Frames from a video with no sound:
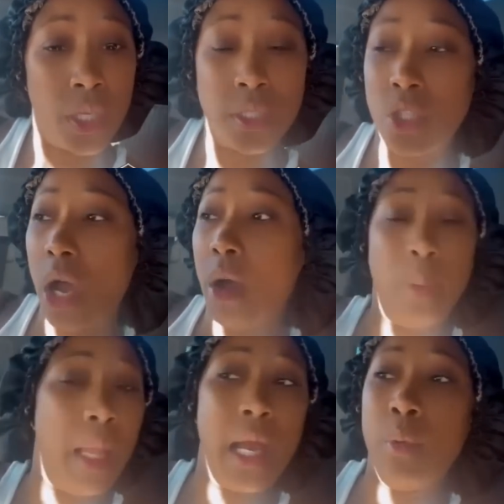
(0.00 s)
Cause y'all
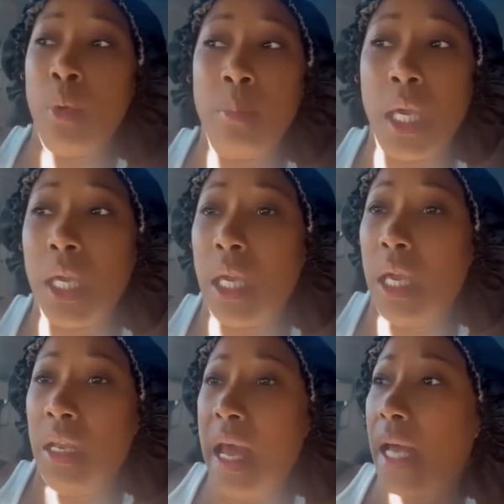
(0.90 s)
playing with me
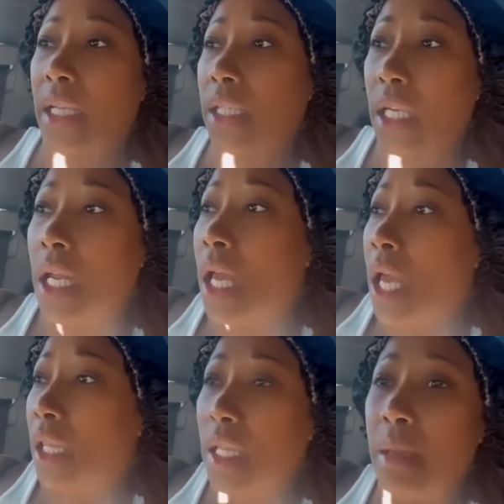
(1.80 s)
and Natalie and
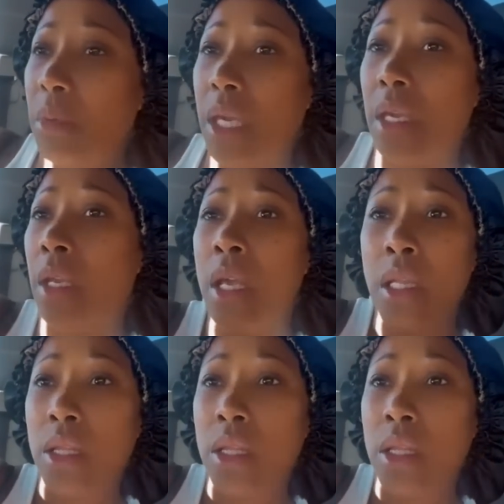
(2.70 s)
Lemmy and